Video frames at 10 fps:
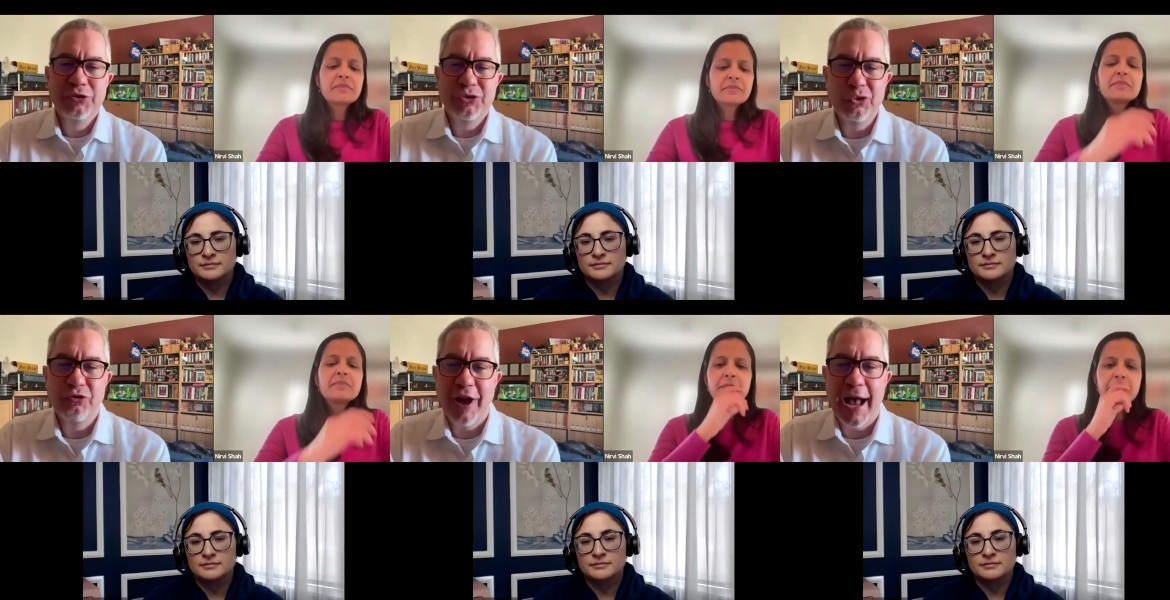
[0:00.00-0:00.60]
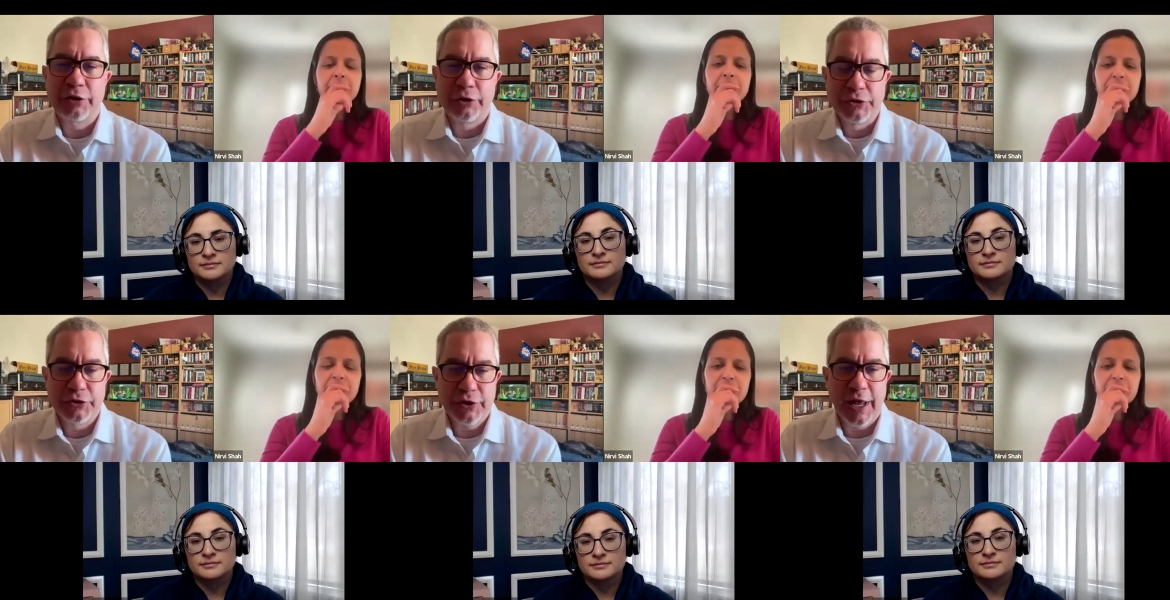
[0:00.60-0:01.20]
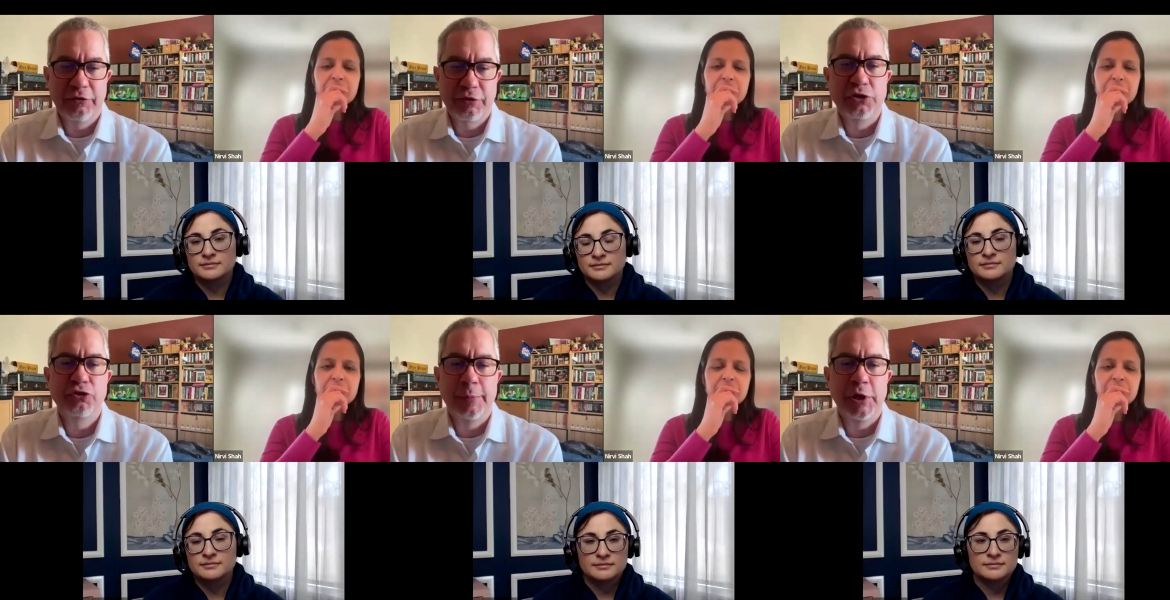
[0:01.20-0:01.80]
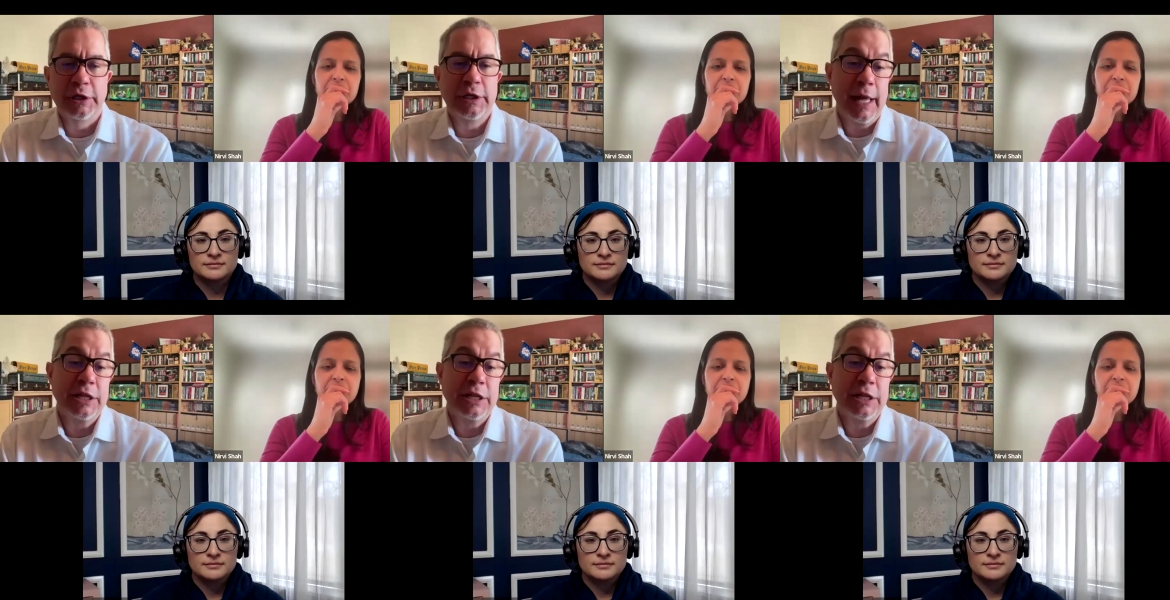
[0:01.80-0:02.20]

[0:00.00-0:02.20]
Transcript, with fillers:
Speaker 1: two factors kind of contributing to that.